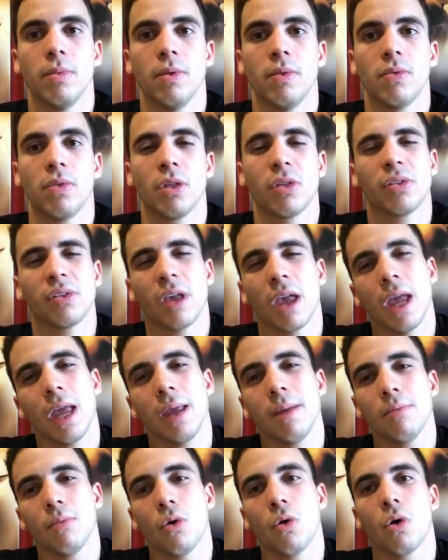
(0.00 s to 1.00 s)
the
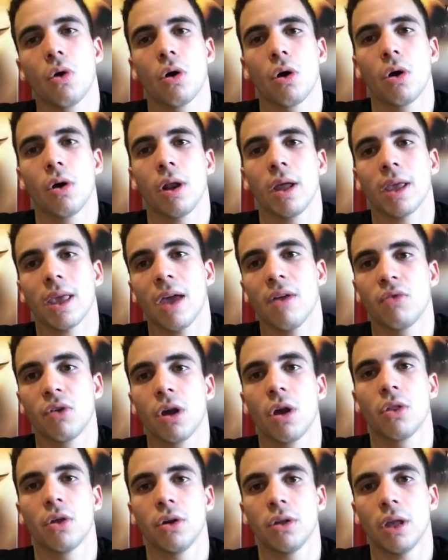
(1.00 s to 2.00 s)
same or like every
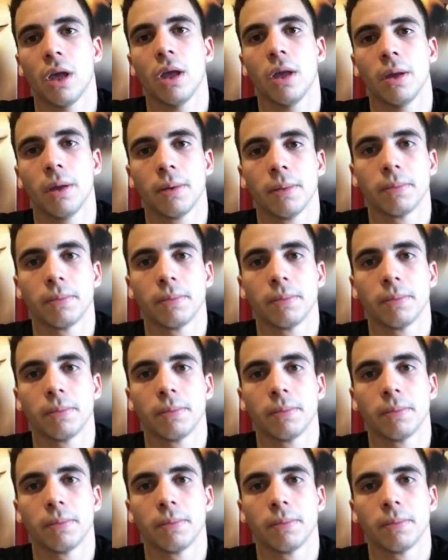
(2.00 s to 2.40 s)
other day.